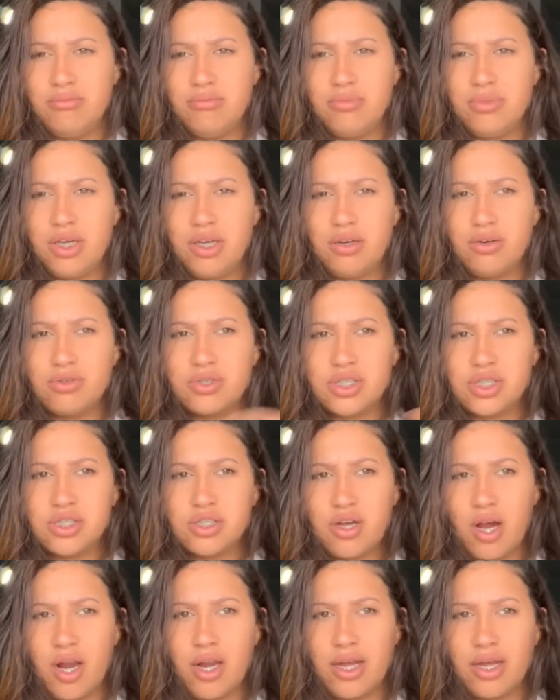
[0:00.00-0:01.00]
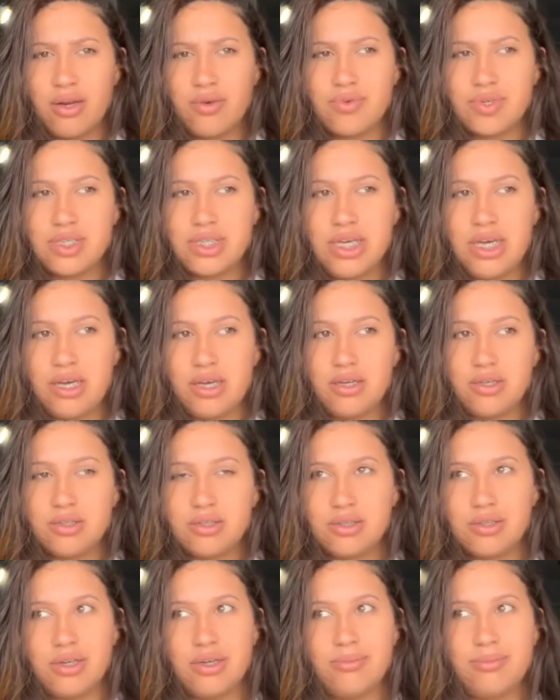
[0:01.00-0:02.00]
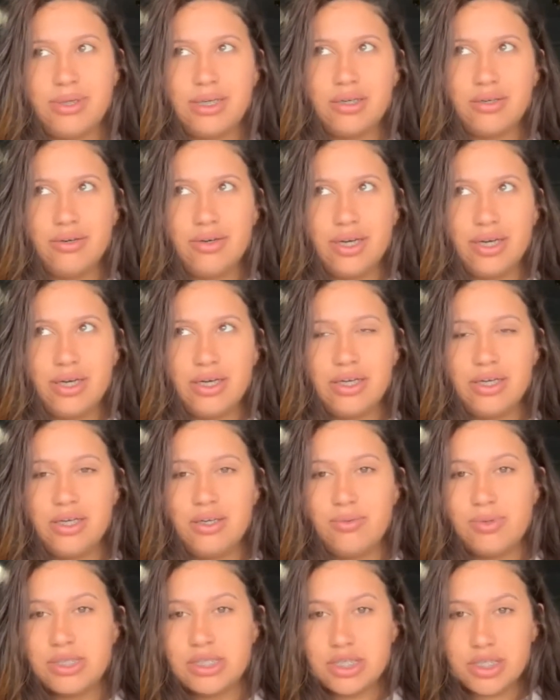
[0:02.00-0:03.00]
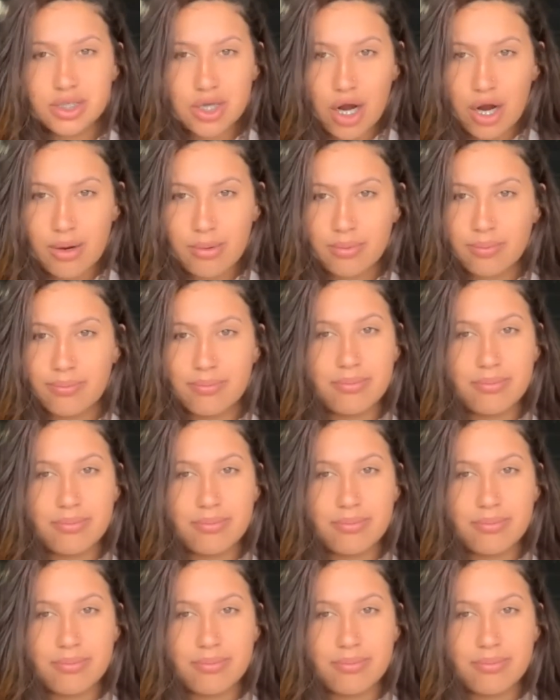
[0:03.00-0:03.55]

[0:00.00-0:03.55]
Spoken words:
He goes to his car to get a receipt. So now I'm like, okay, he went to his car